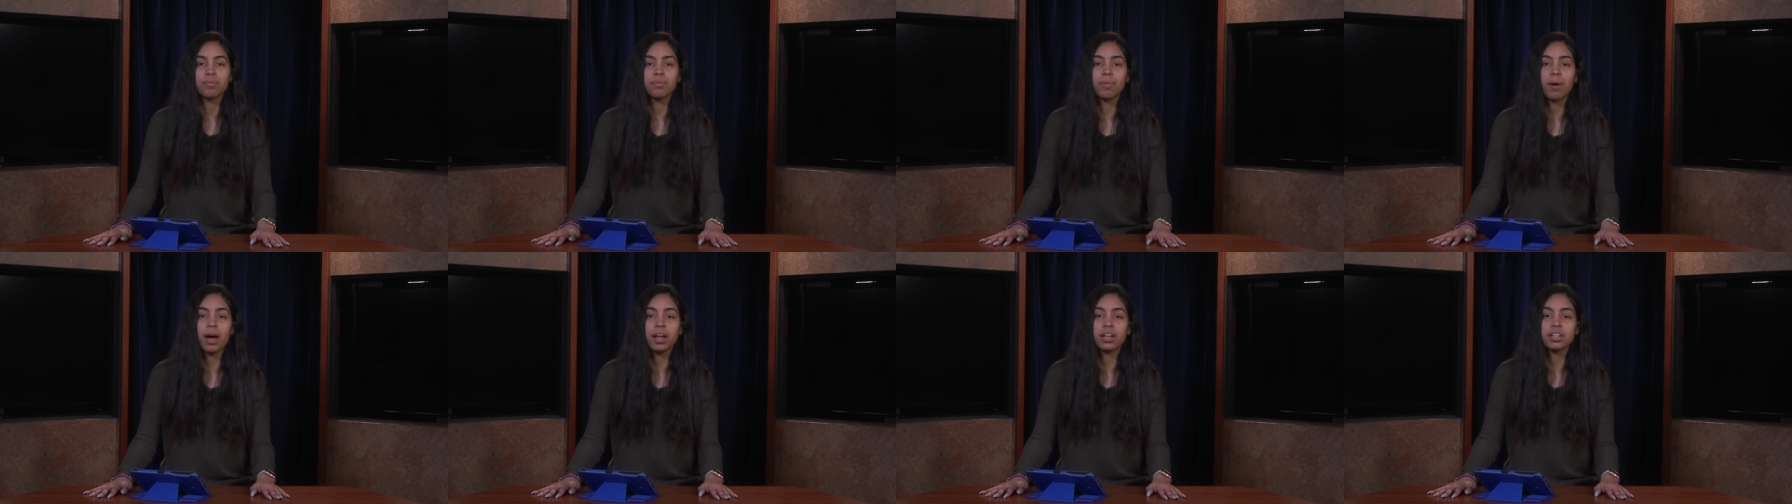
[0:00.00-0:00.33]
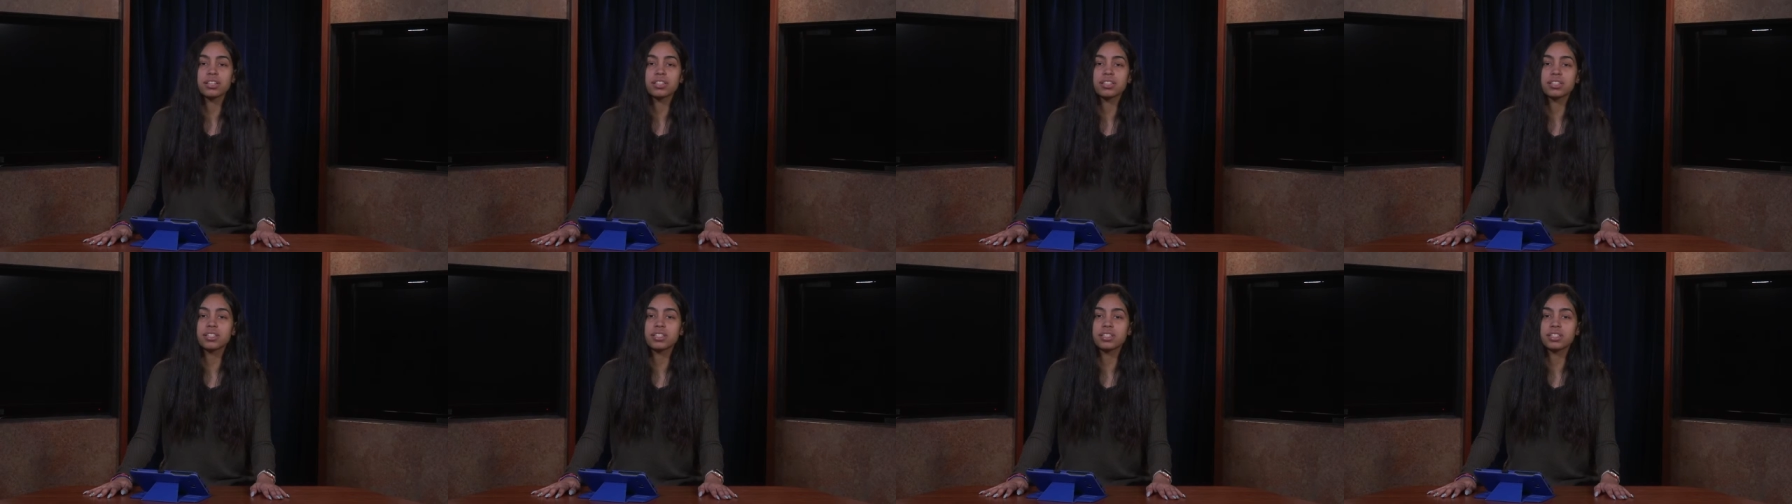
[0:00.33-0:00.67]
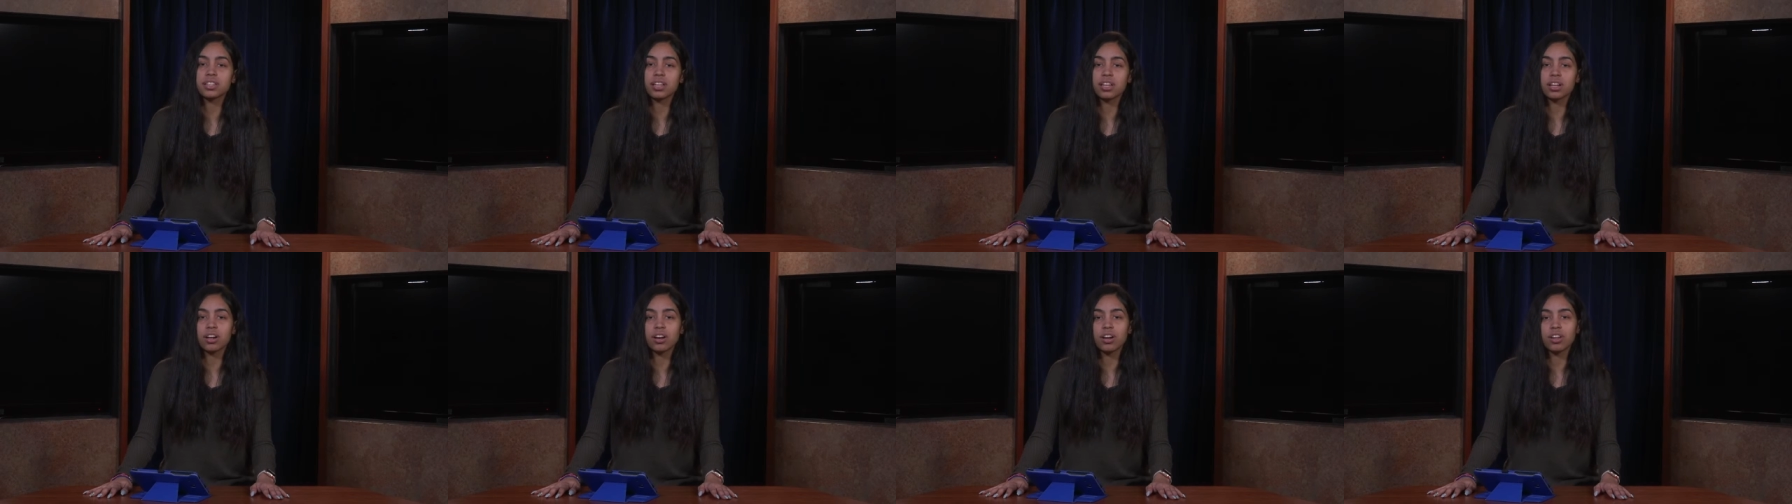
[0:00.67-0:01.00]

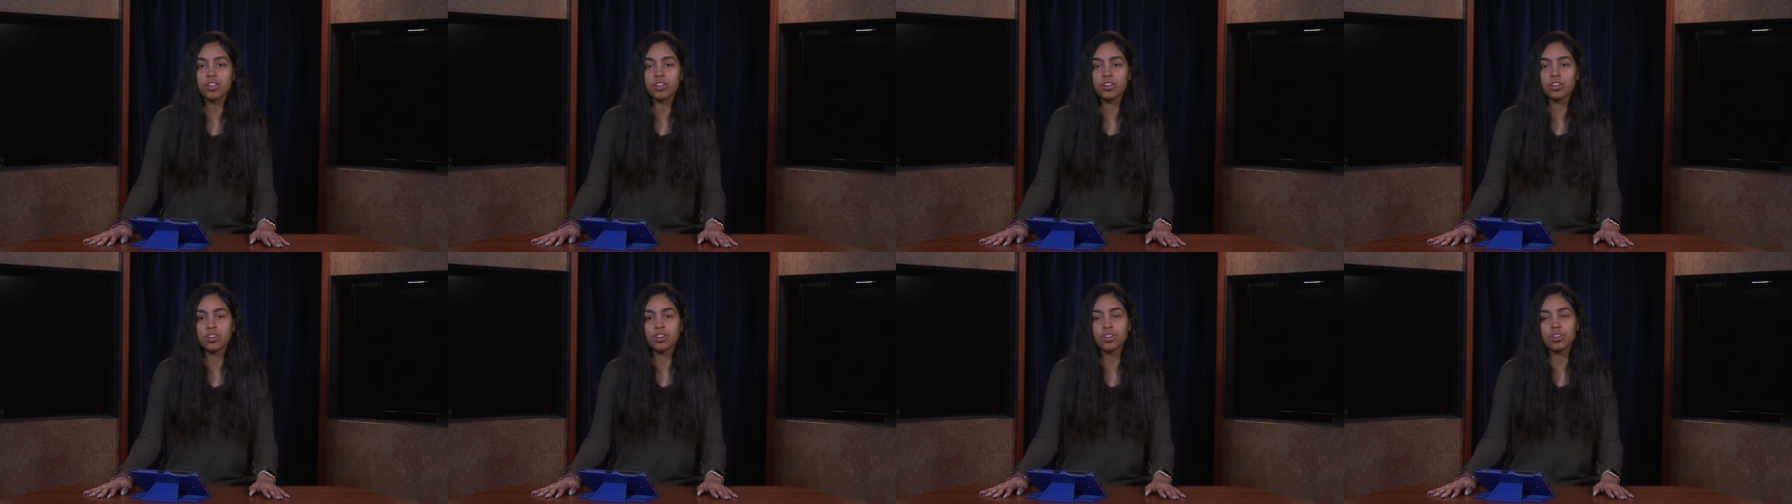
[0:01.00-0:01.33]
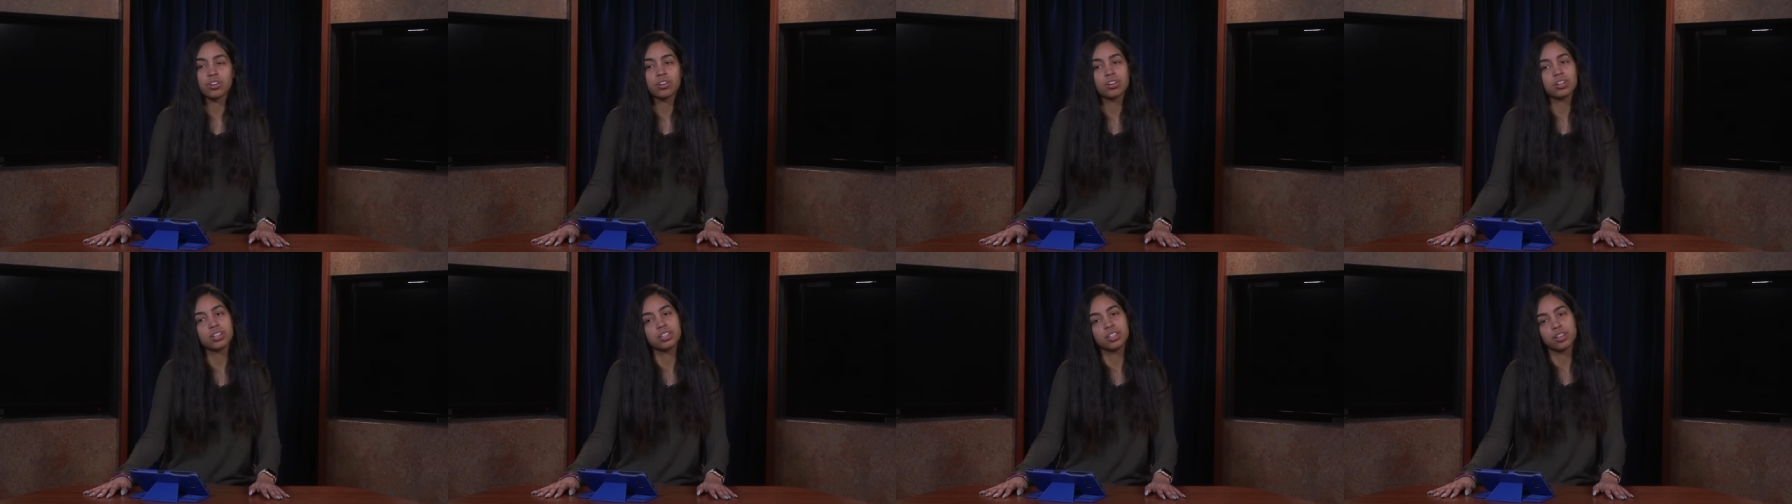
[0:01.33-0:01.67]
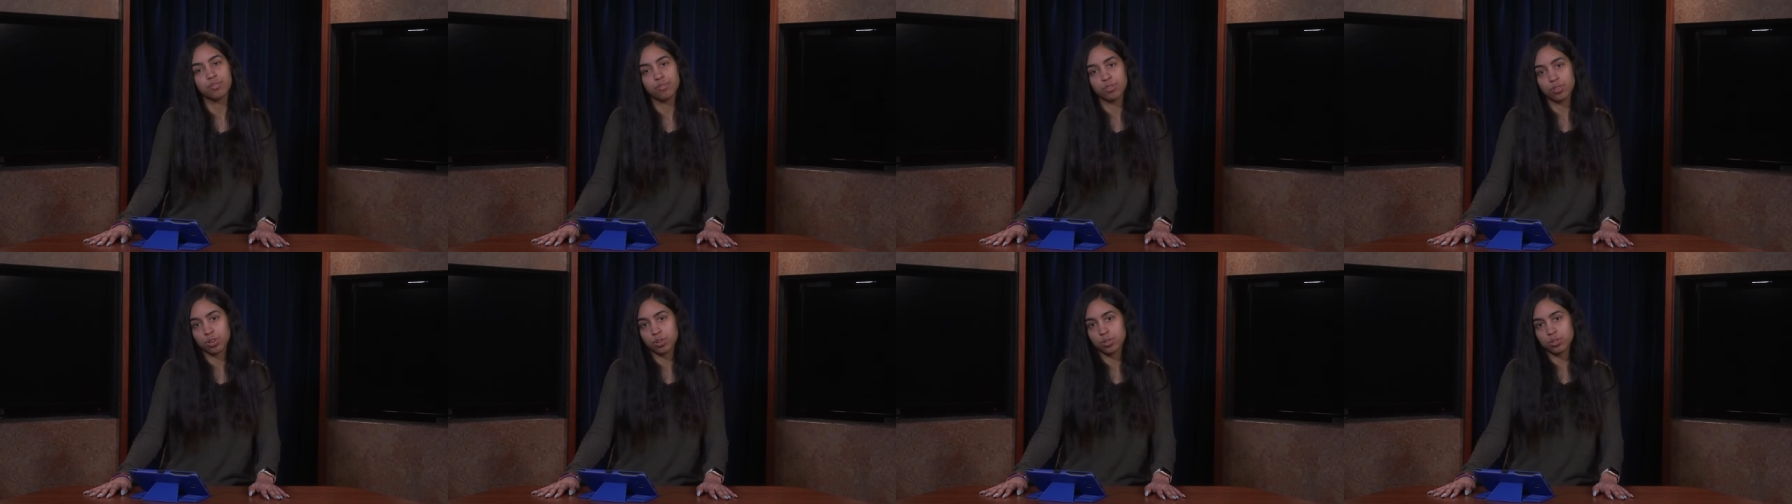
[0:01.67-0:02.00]
policies and other
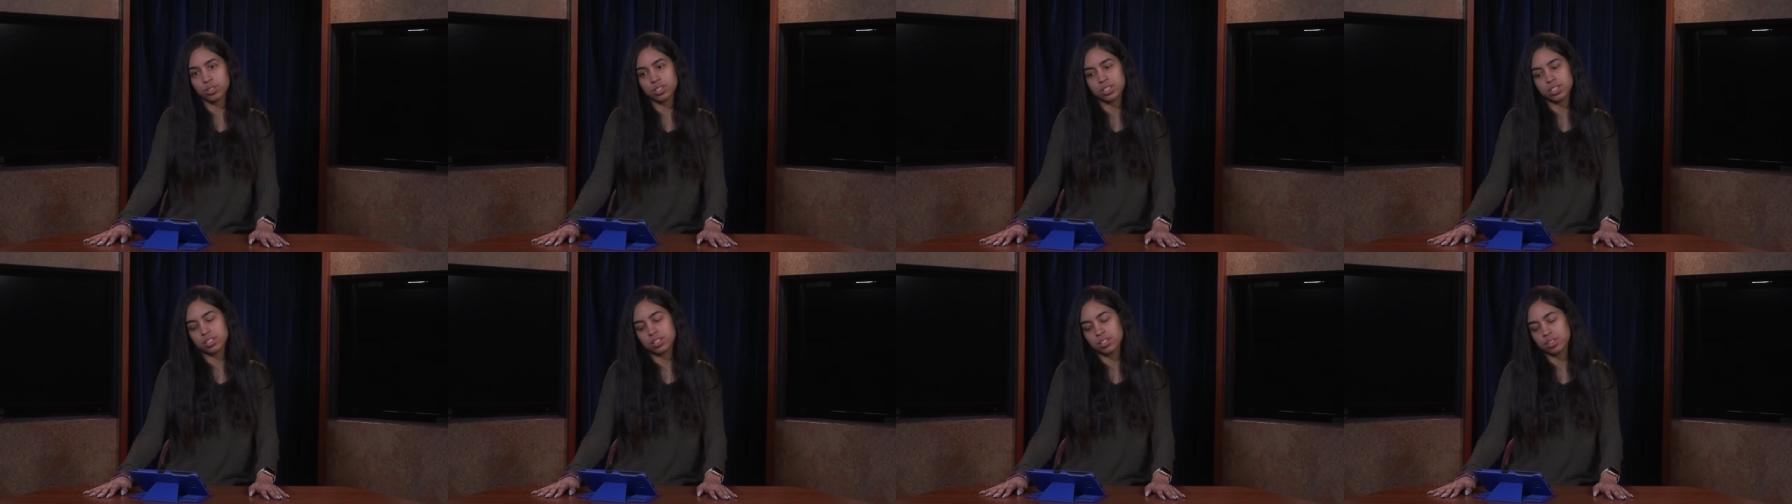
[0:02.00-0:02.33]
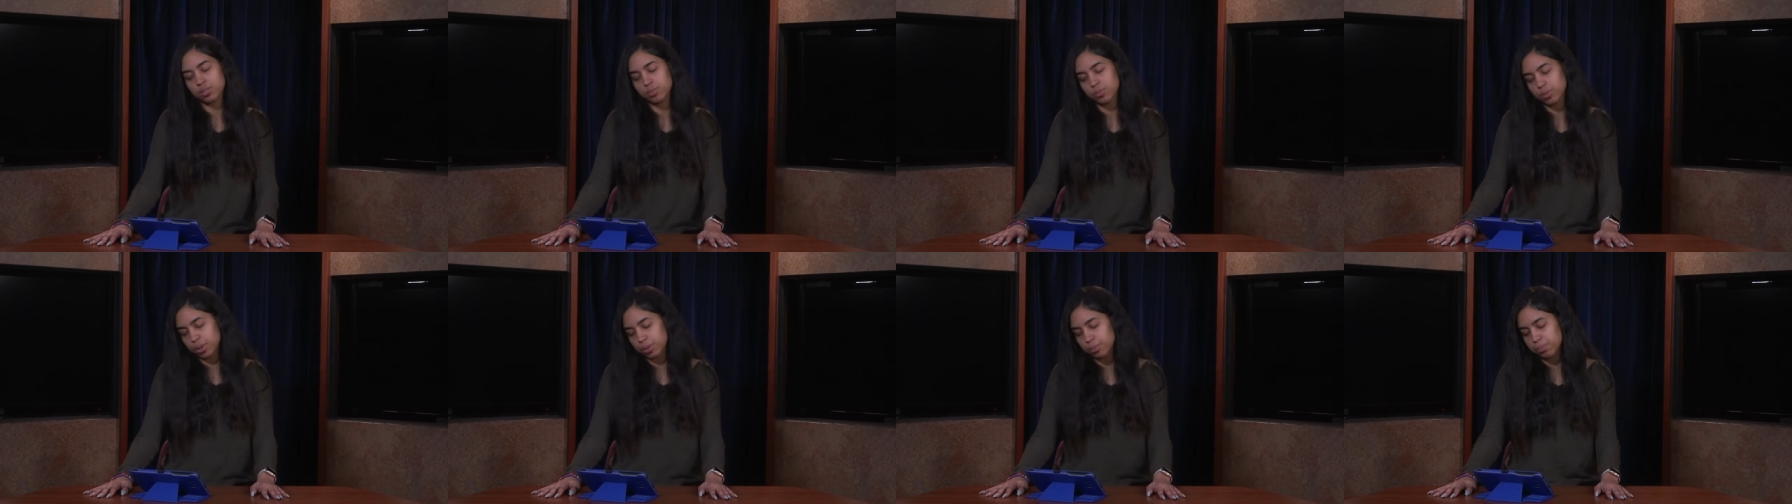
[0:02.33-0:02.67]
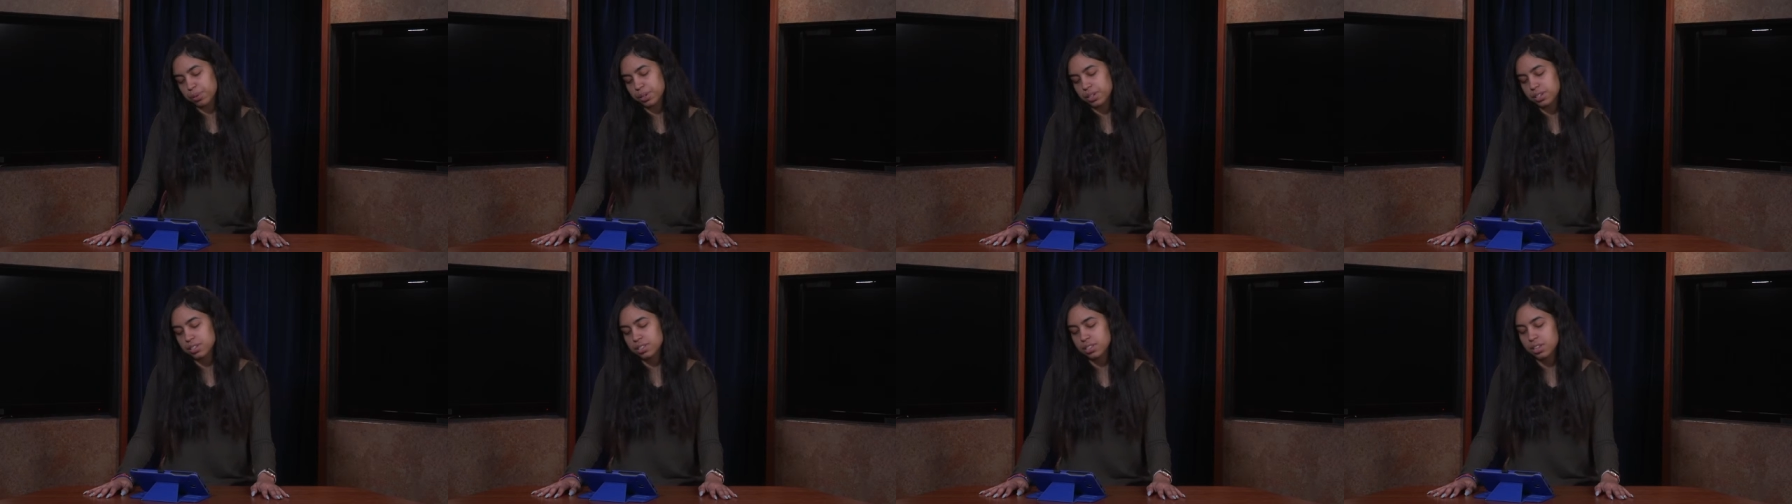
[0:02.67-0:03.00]
difficulties in the
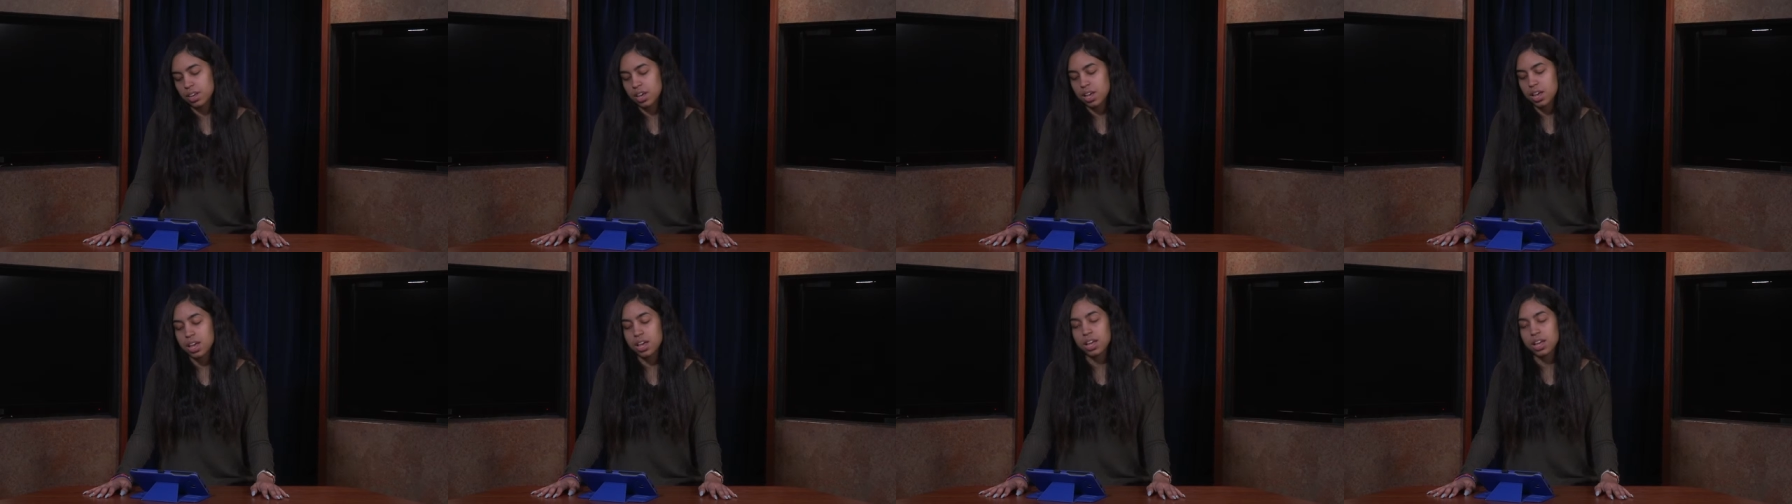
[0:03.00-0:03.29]
workplace.